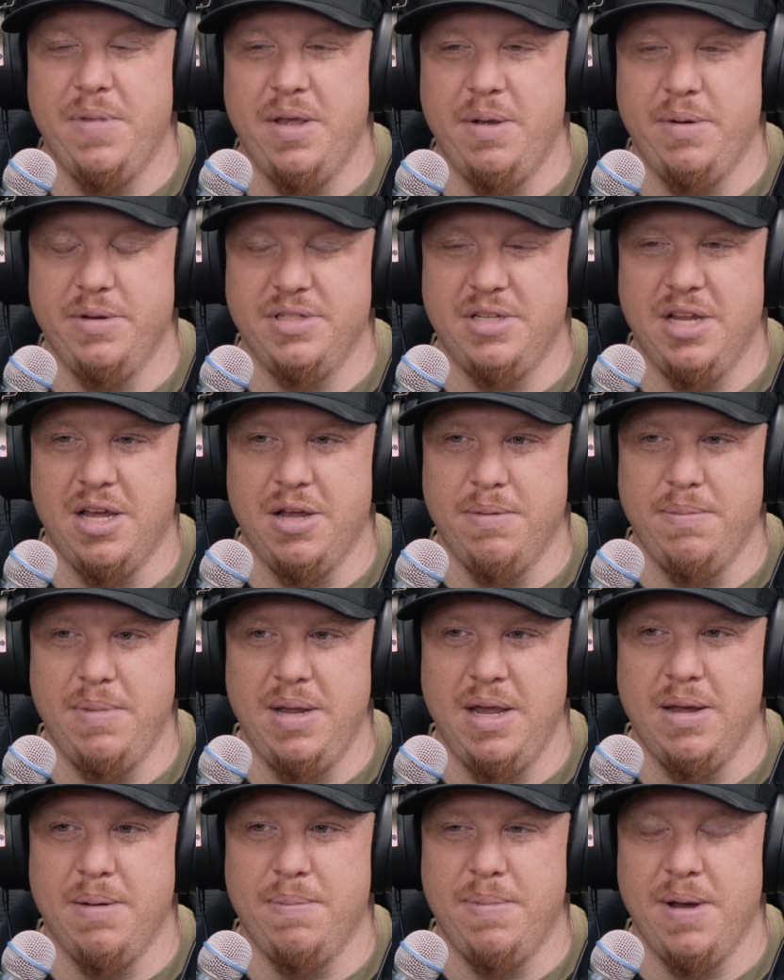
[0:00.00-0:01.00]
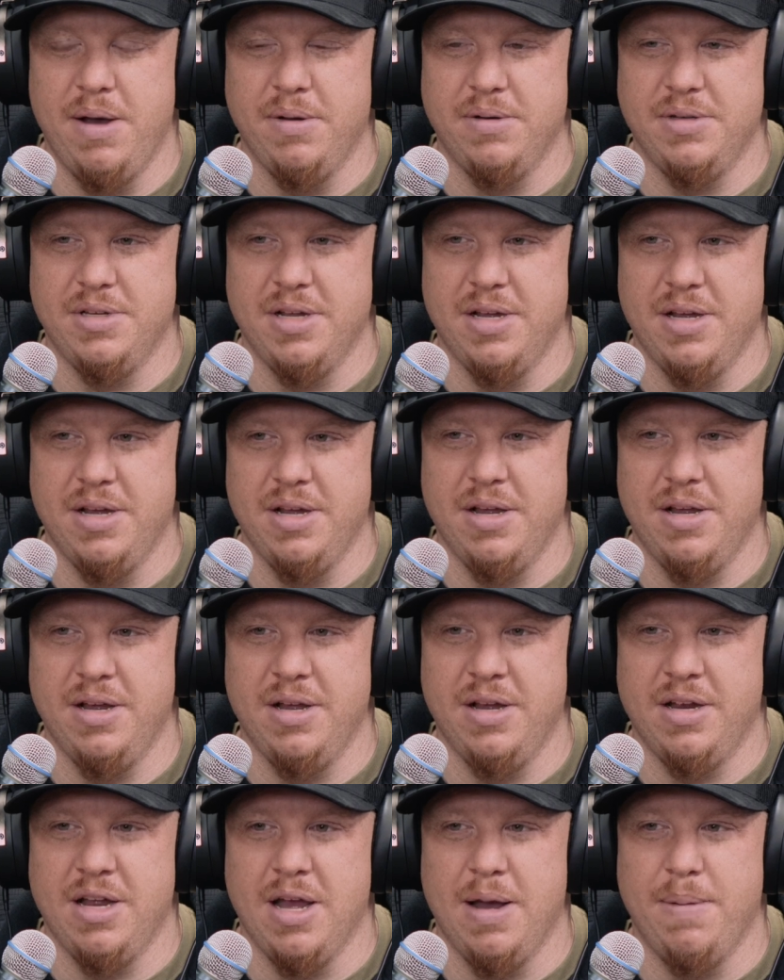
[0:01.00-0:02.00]
He was telling me about a
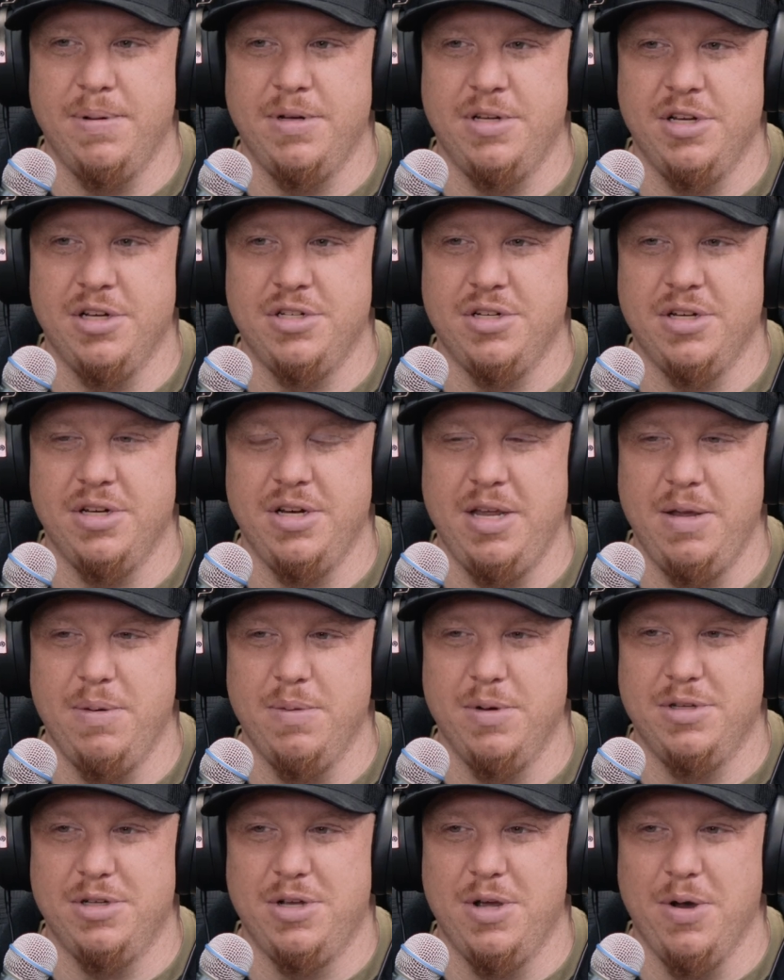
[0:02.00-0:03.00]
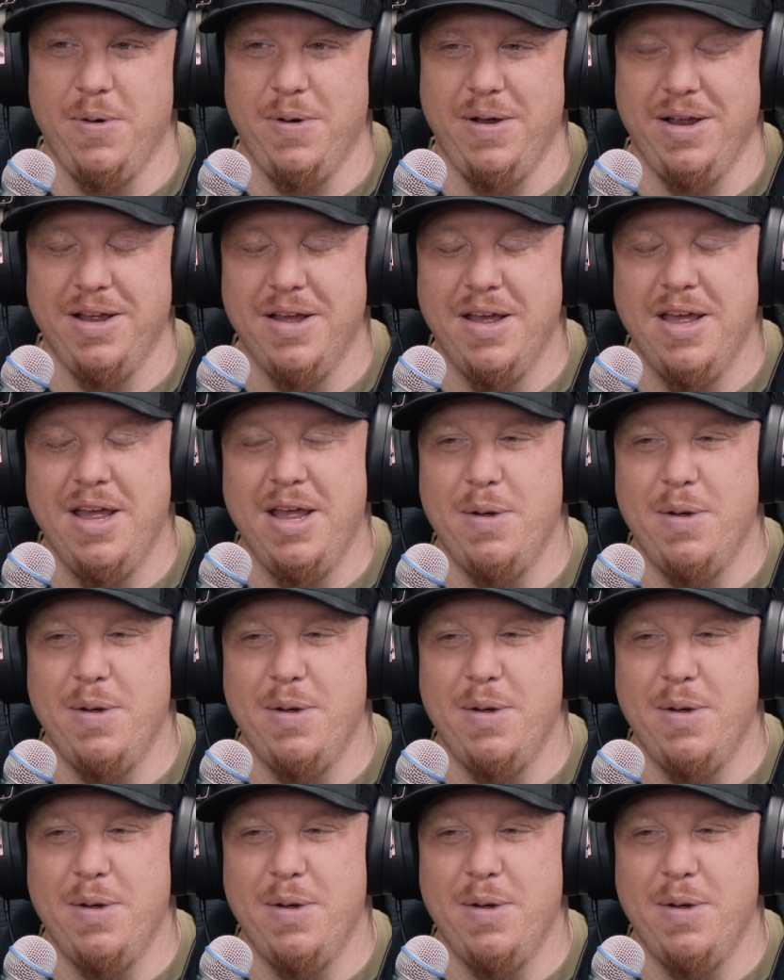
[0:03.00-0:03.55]
competition he was going.